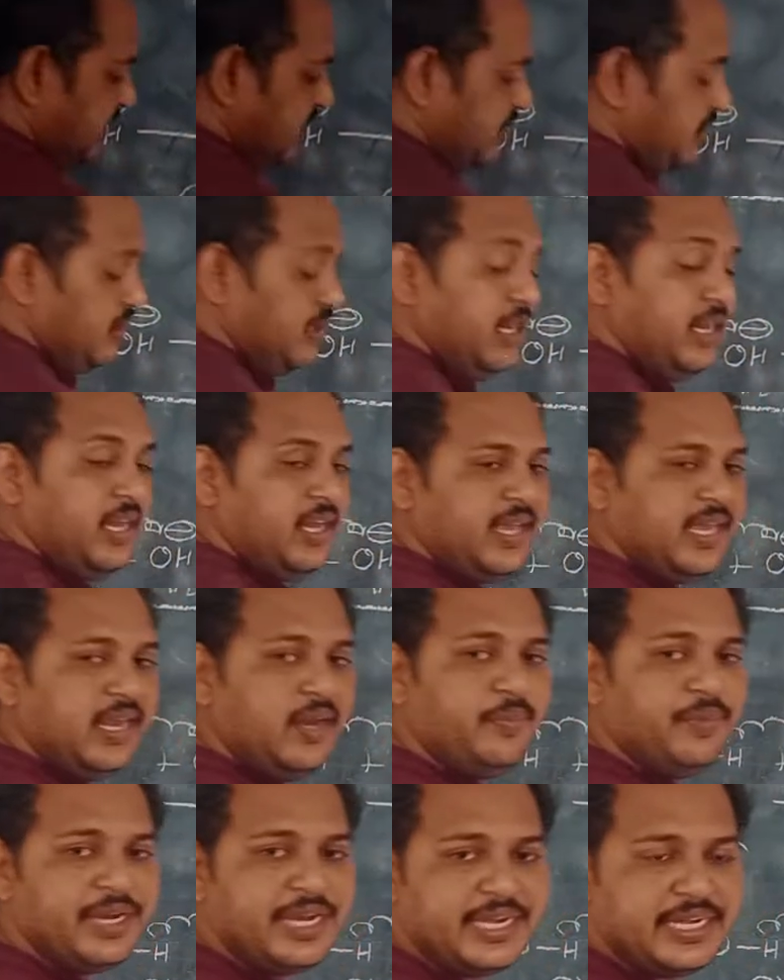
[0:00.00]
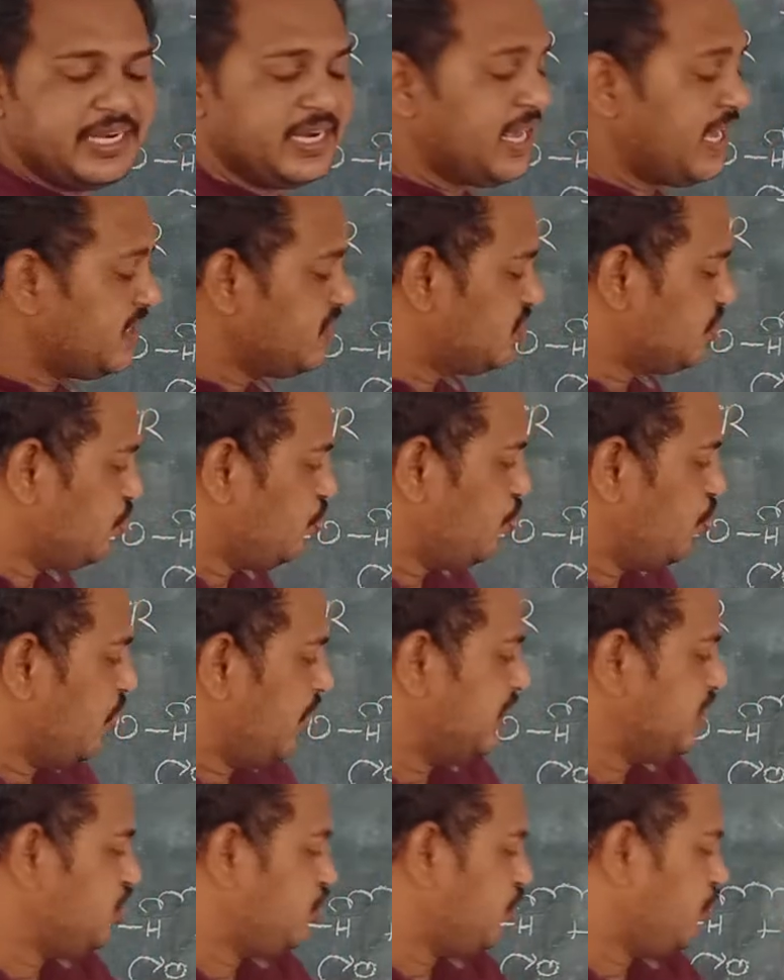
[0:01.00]
is eliminated as
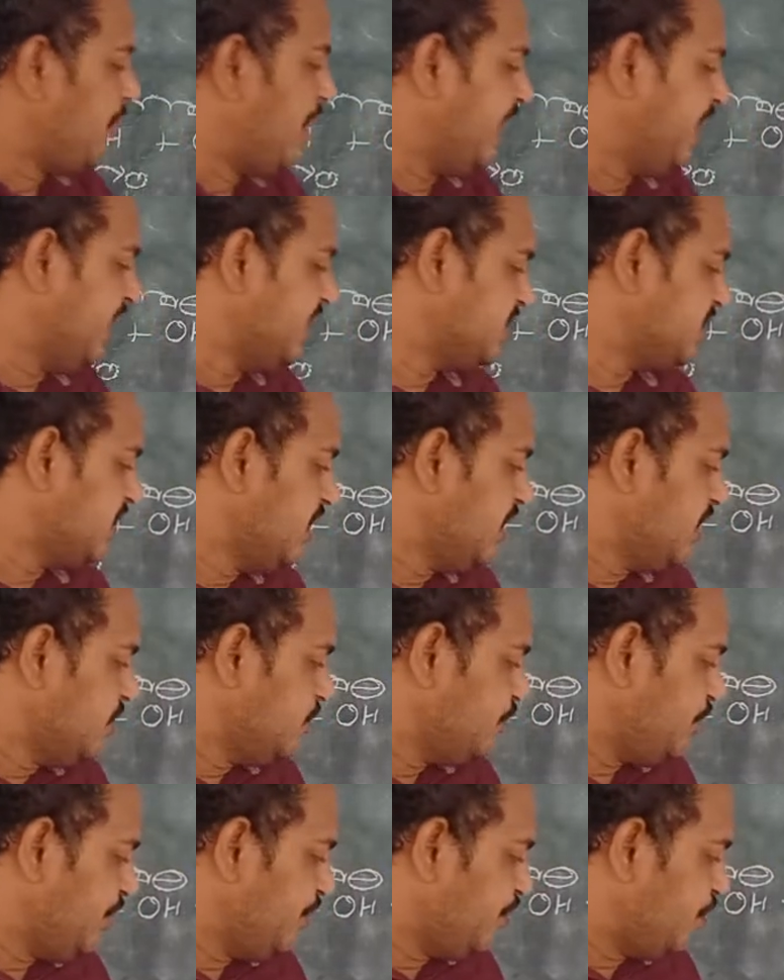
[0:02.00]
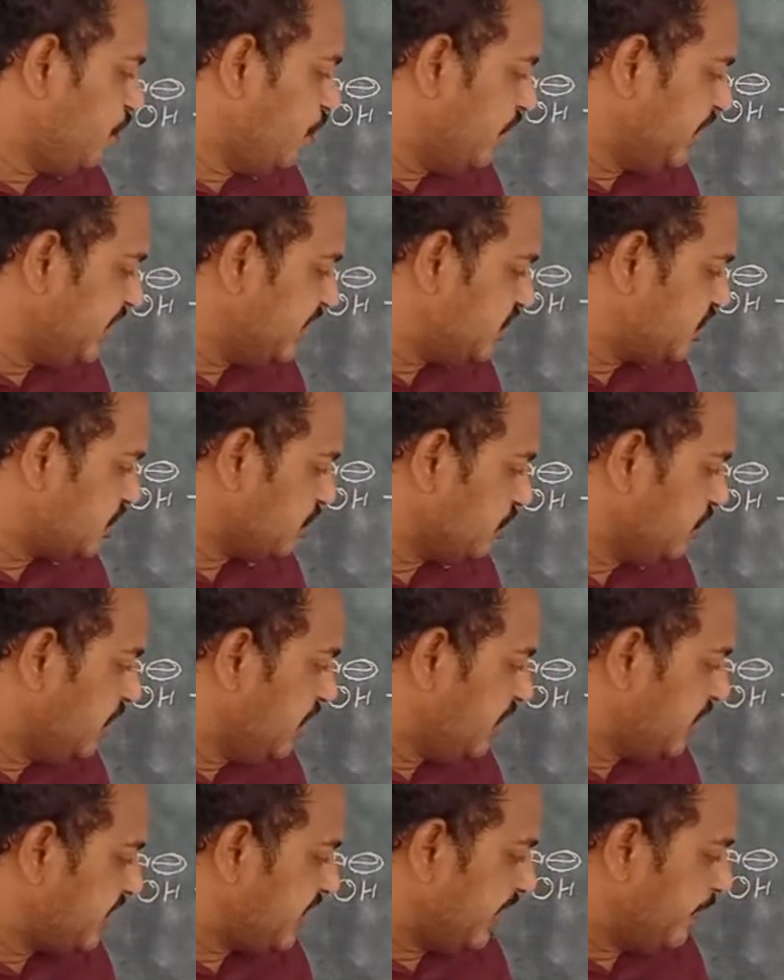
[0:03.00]
OH minus. If OH
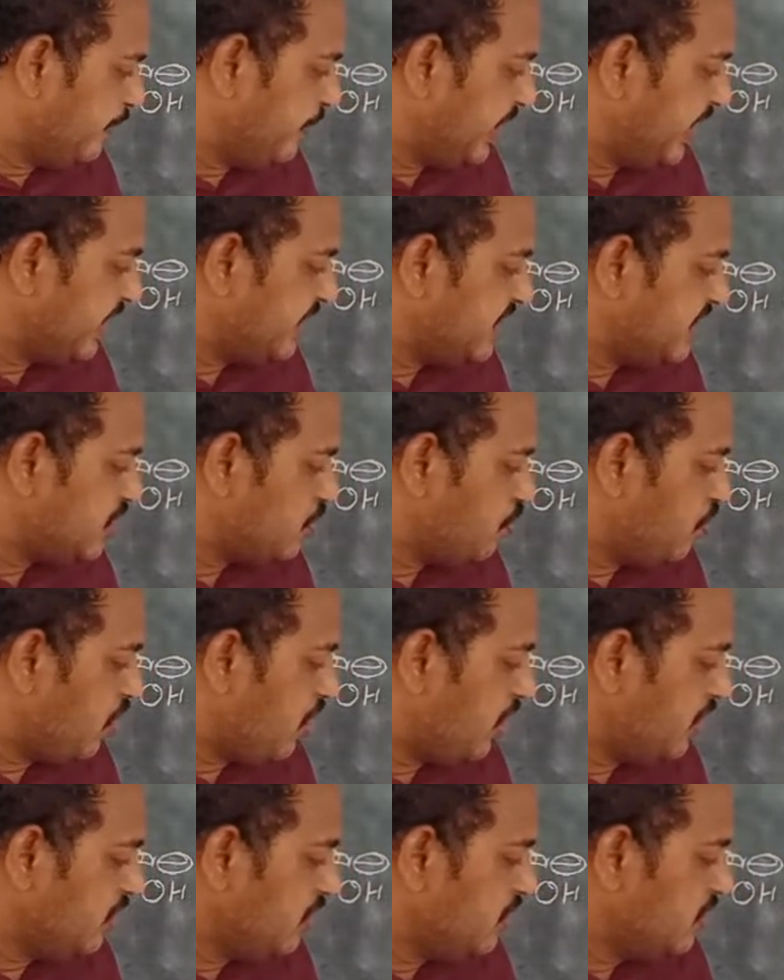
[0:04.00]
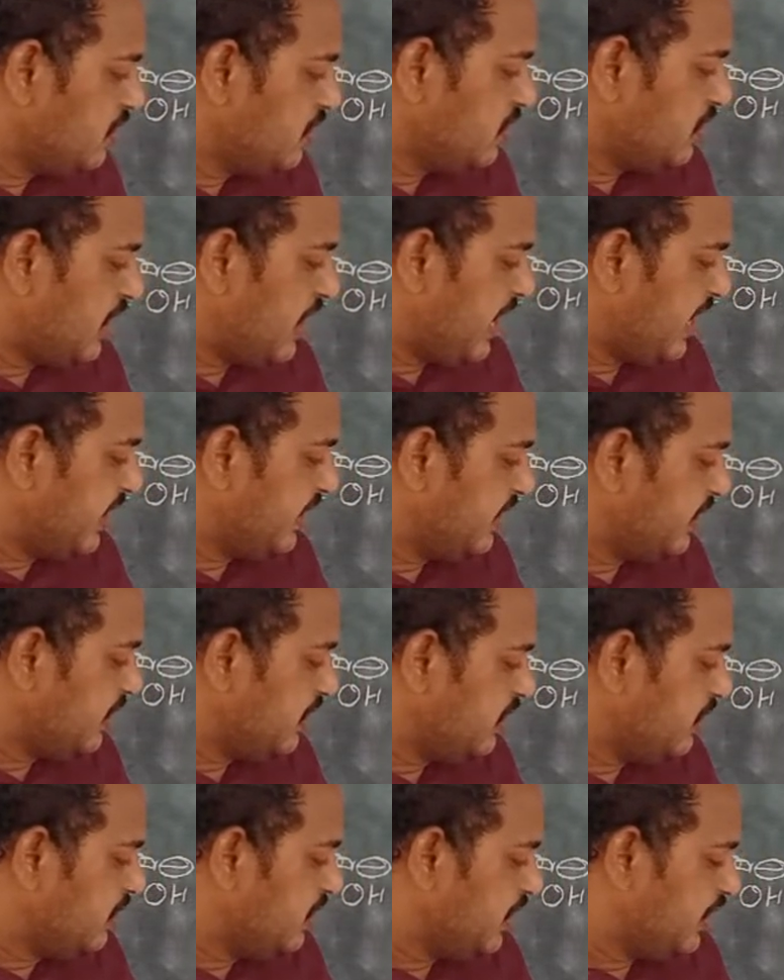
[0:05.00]
can break this bond and
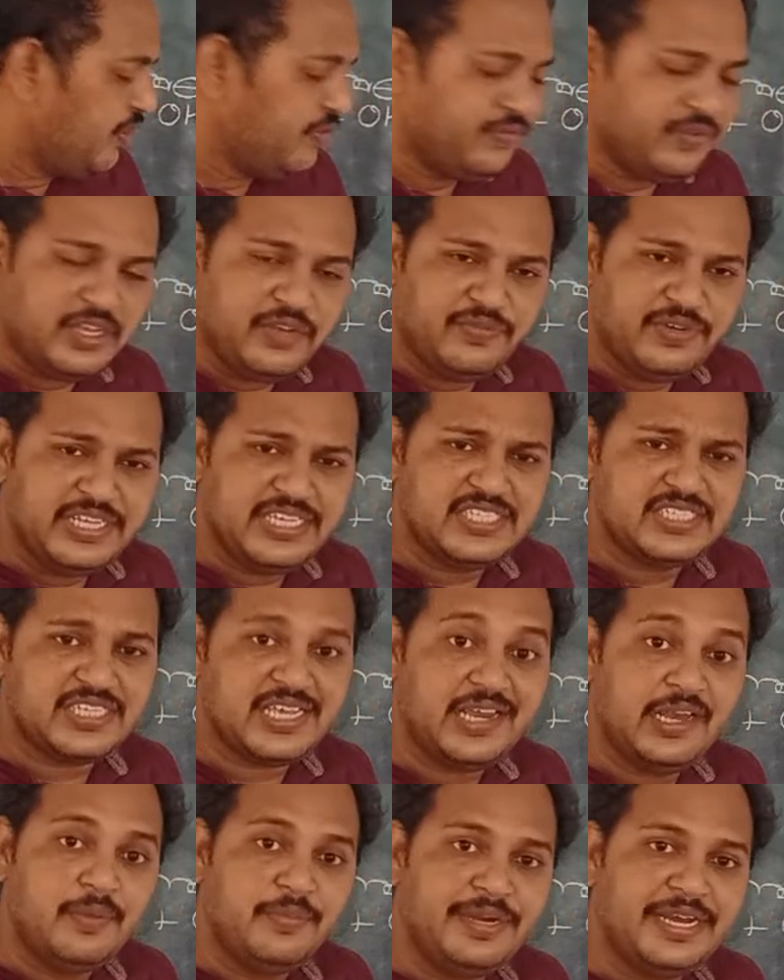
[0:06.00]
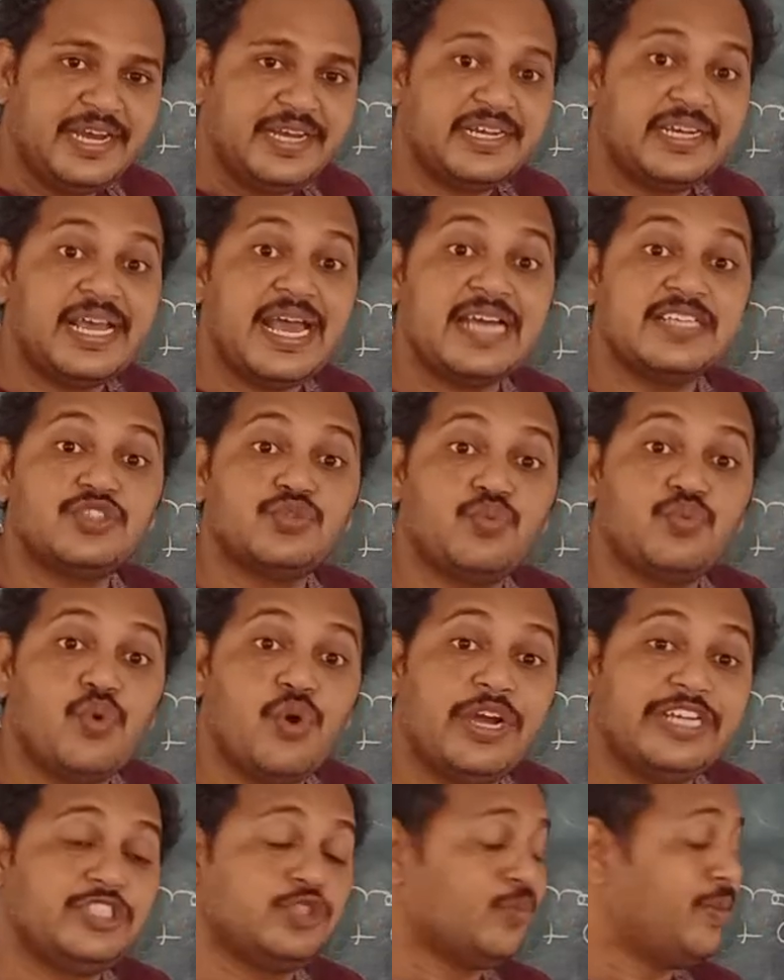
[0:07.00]
if it is eliminated
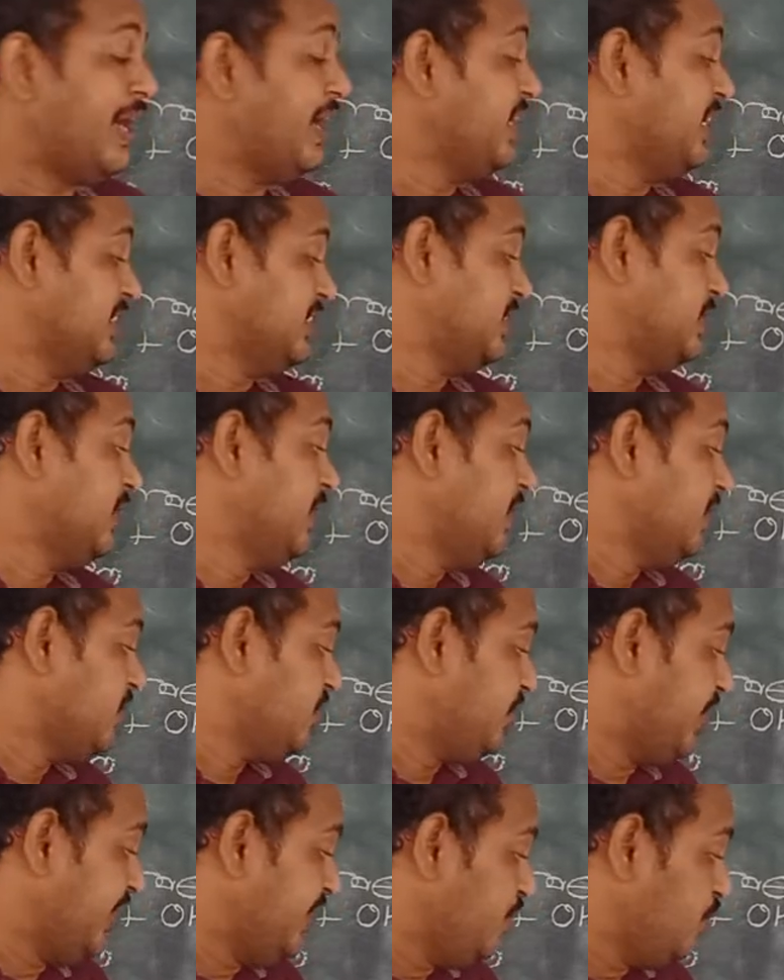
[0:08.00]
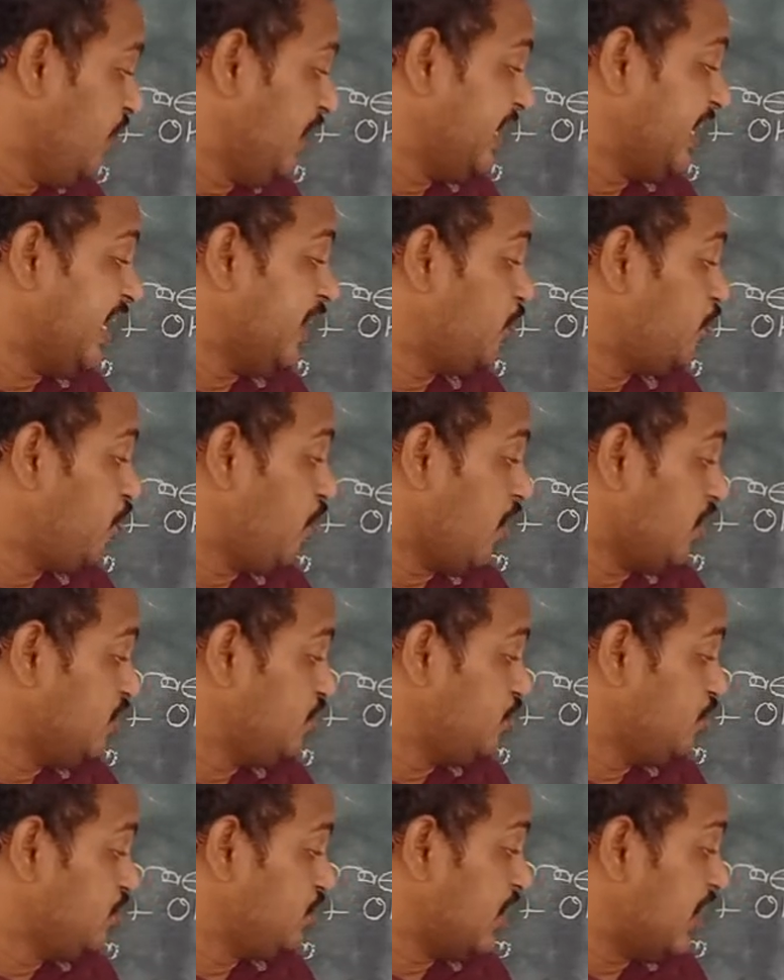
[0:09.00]
as OH minus, then you will get
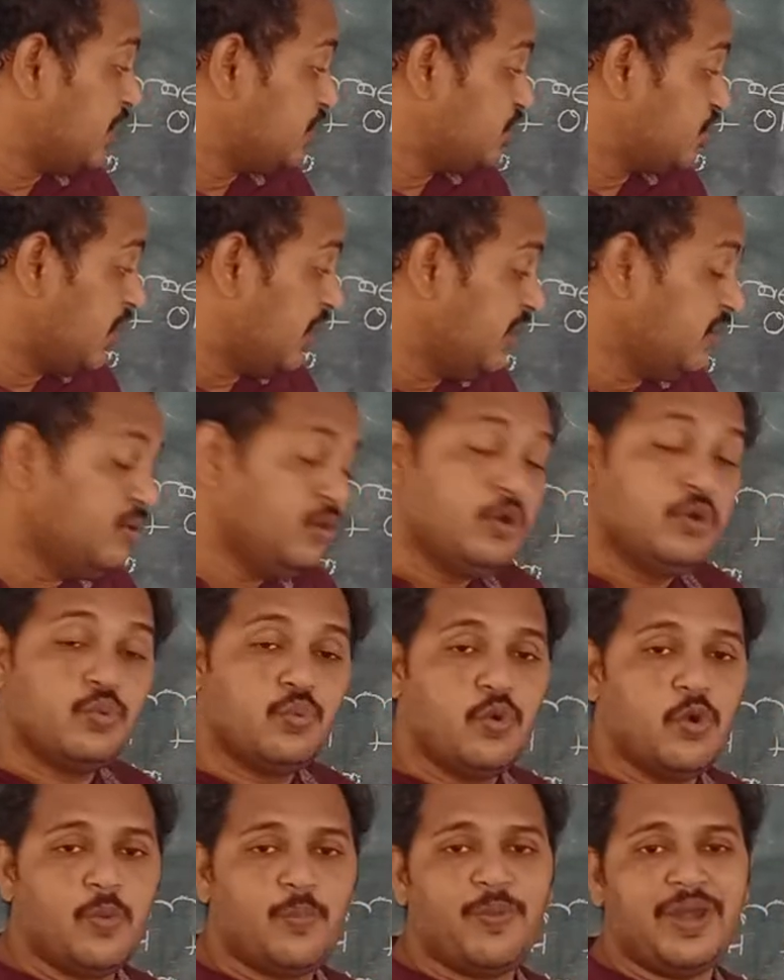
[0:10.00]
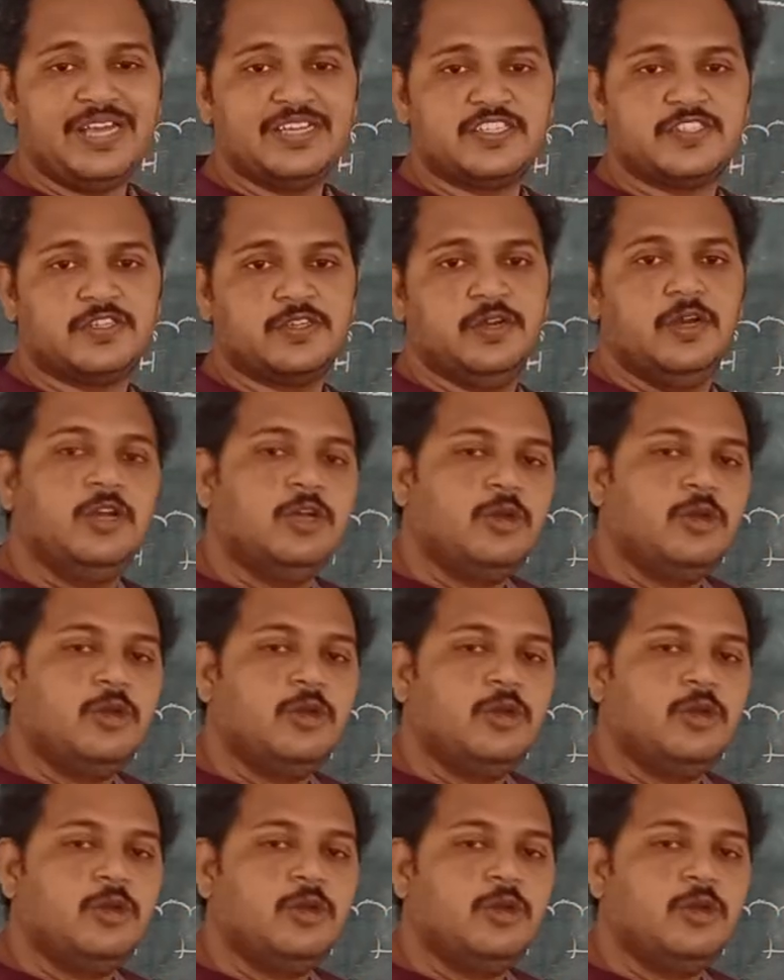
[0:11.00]
positive charge on O plus.